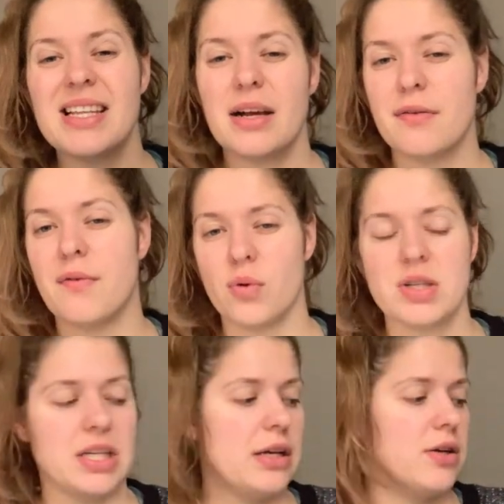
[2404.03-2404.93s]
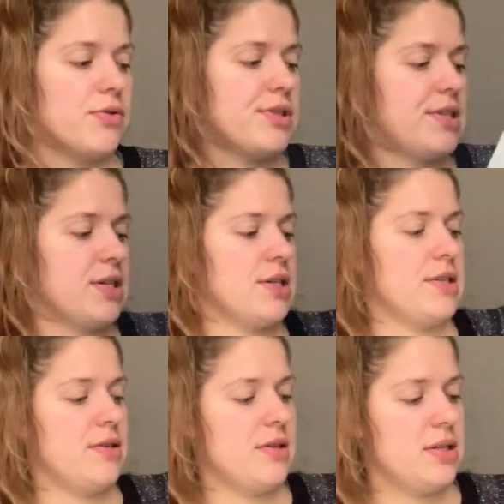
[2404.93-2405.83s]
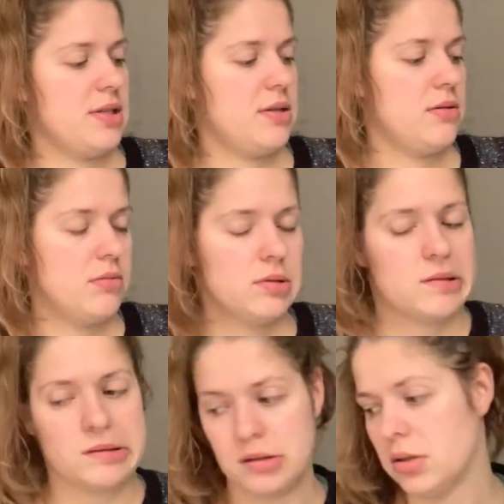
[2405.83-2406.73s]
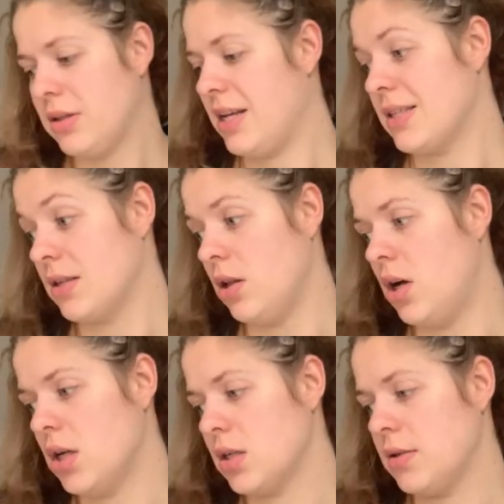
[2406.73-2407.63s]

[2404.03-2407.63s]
like 1,400 stitches on this. That's a lot.